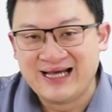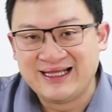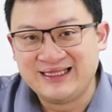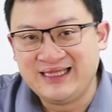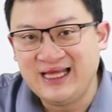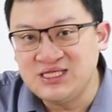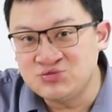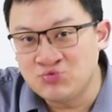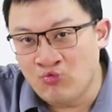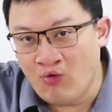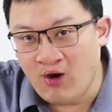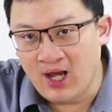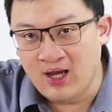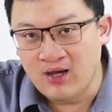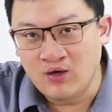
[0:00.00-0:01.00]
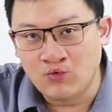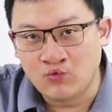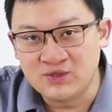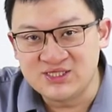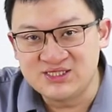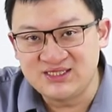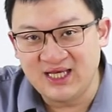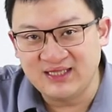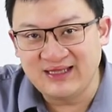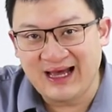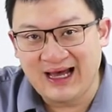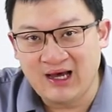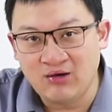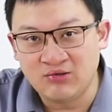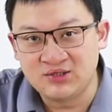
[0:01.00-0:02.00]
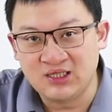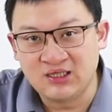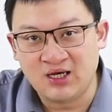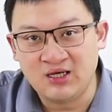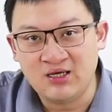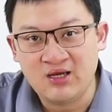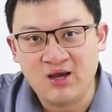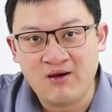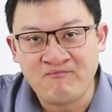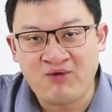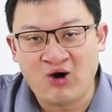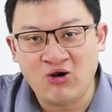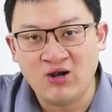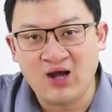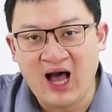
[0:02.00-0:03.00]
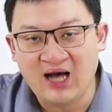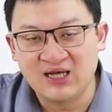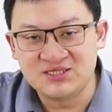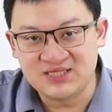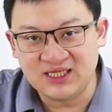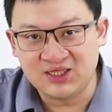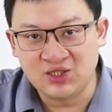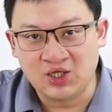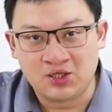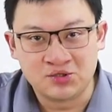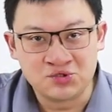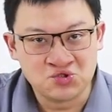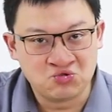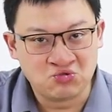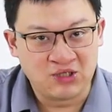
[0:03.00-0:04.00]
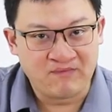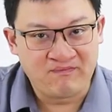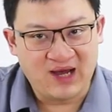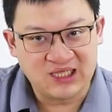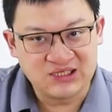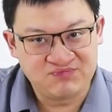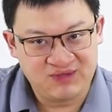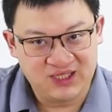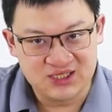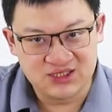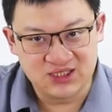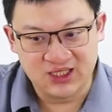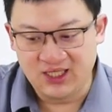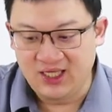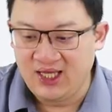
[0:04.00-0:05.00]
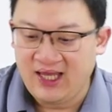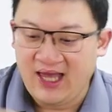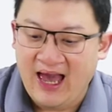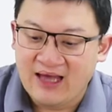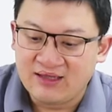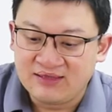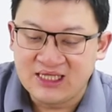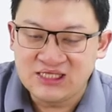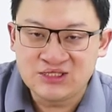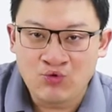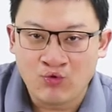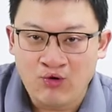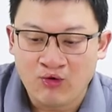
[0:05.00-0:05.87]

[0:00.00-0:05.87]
This wire will send out the power out uh, signal to the box PC, and this,